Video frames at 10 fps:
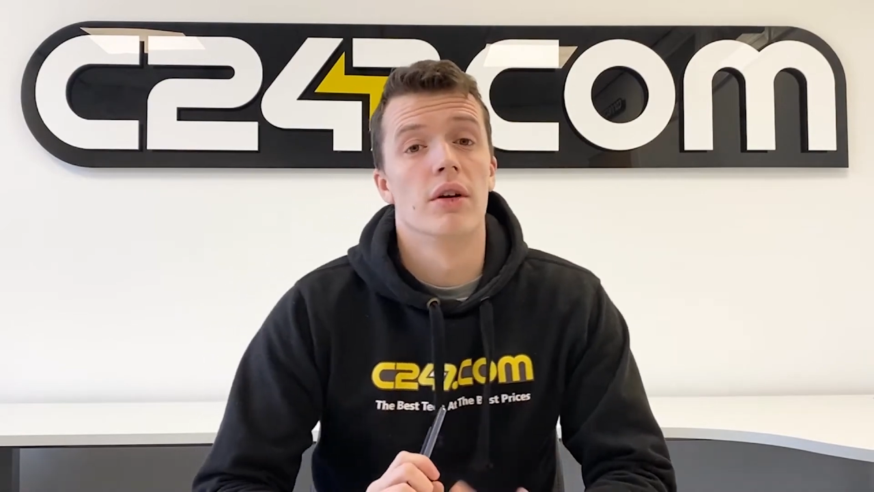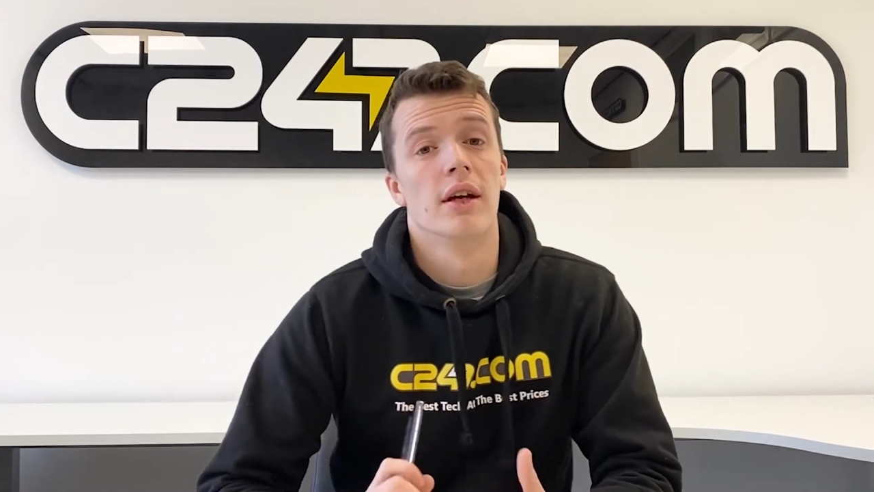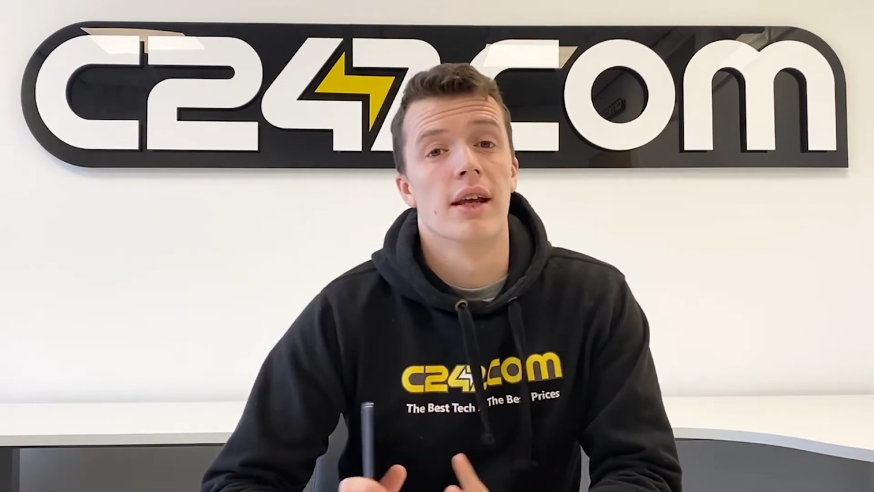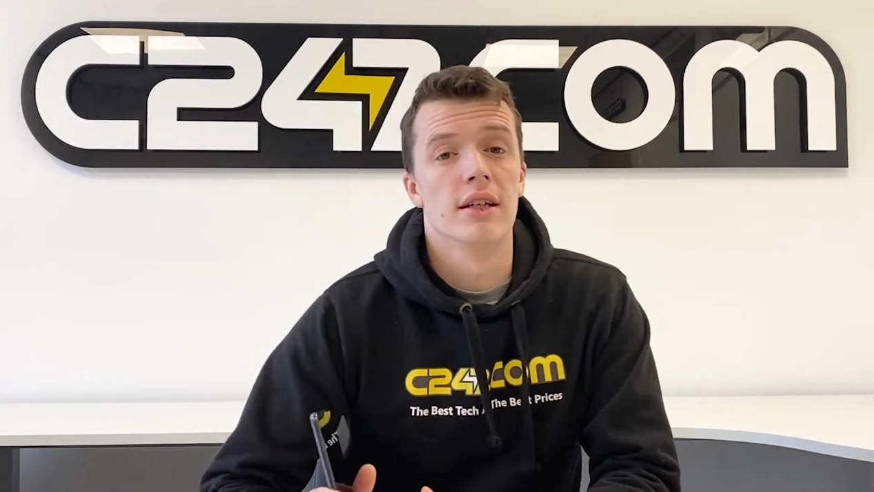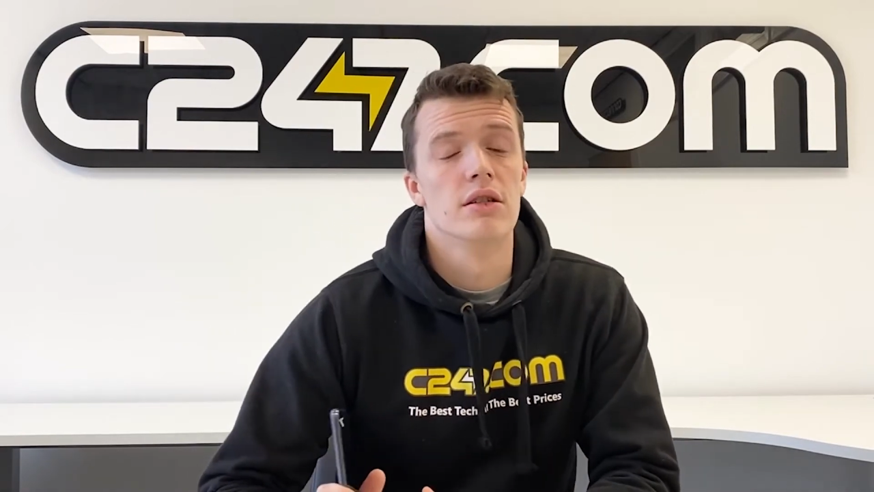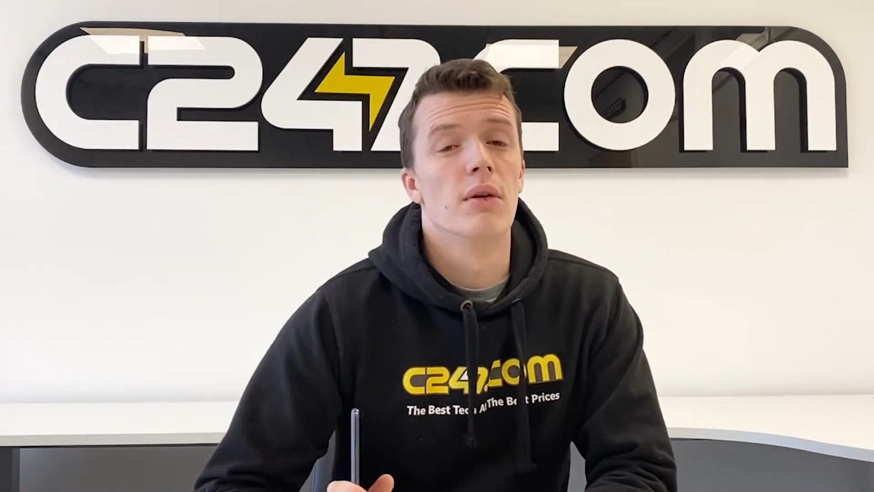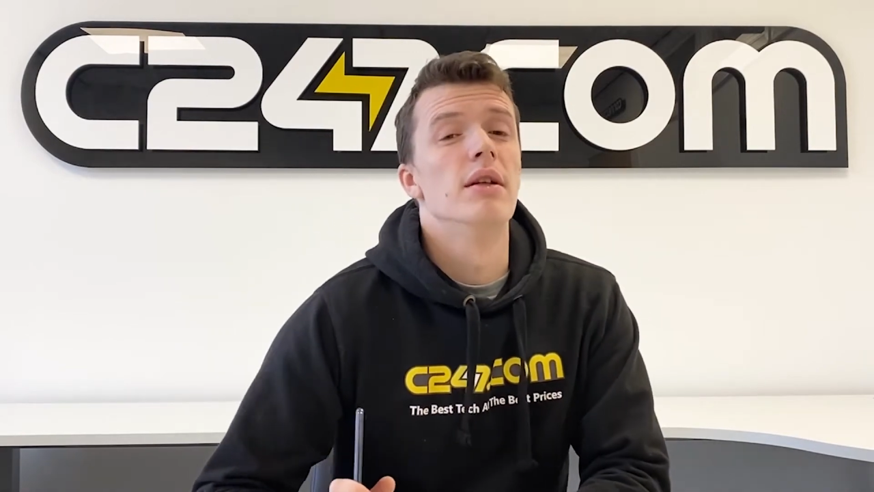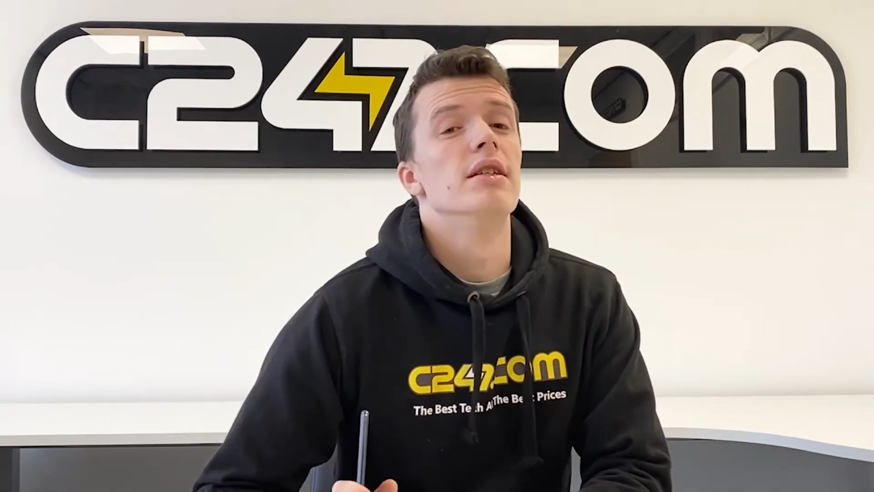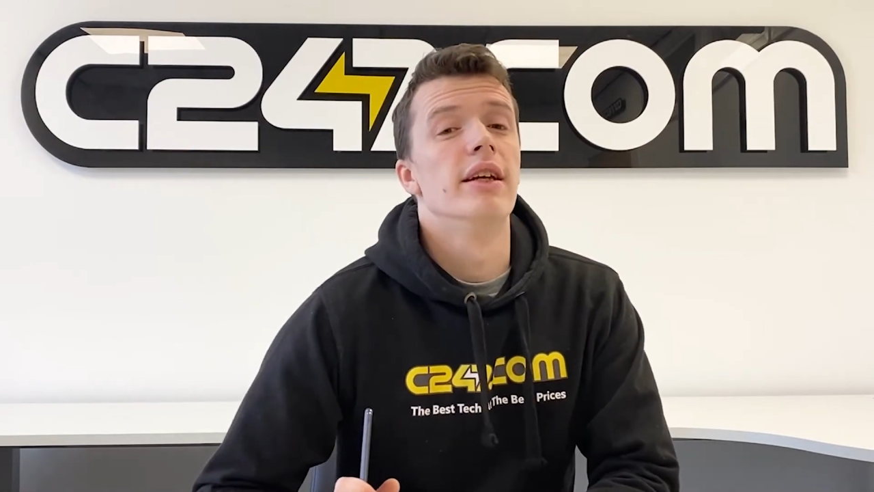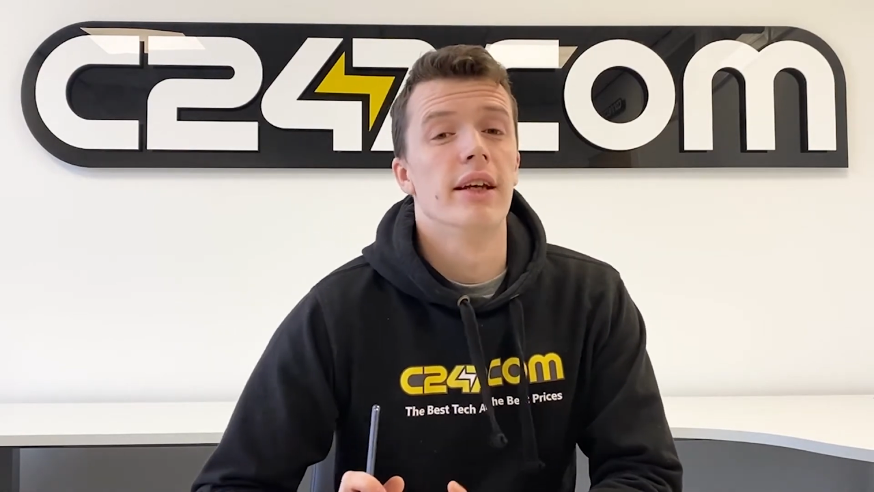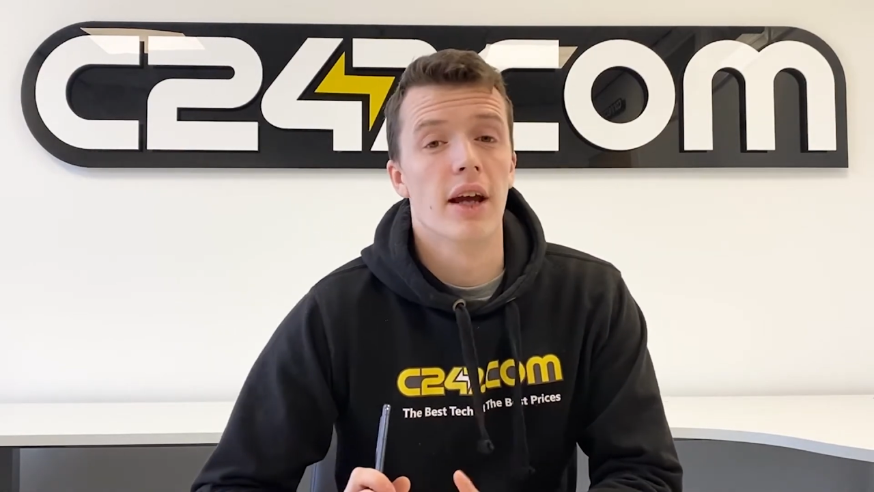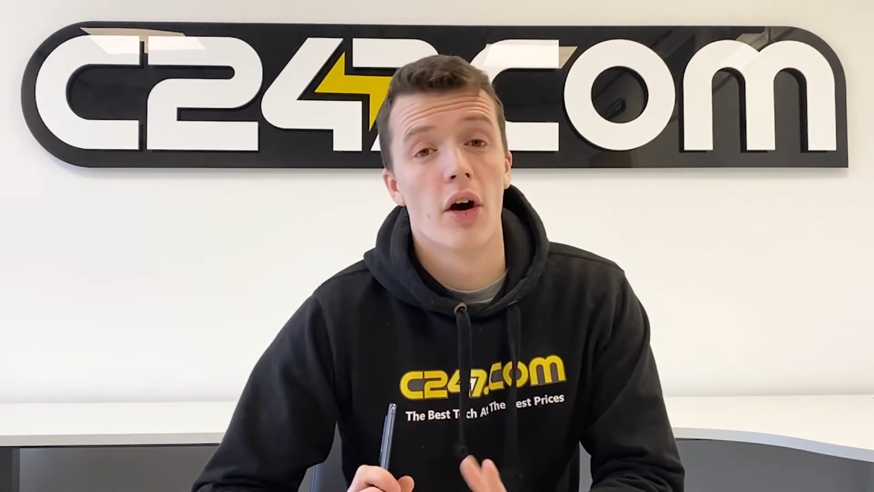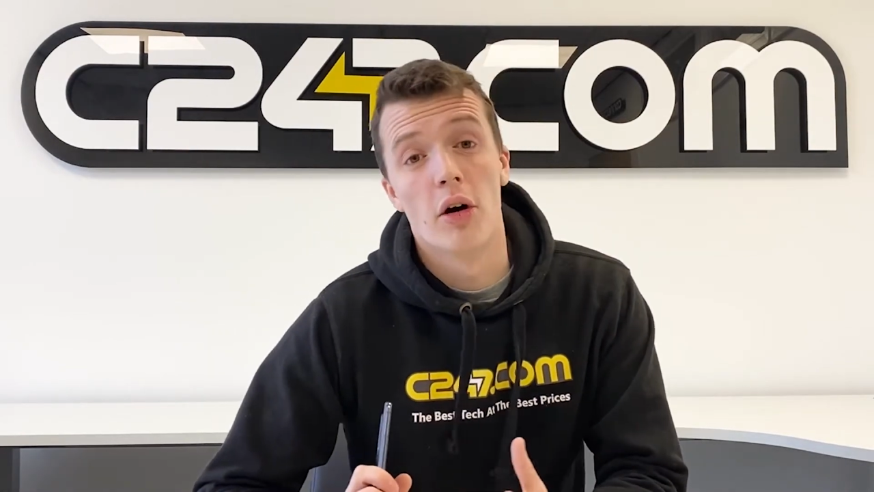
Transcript: and S20 are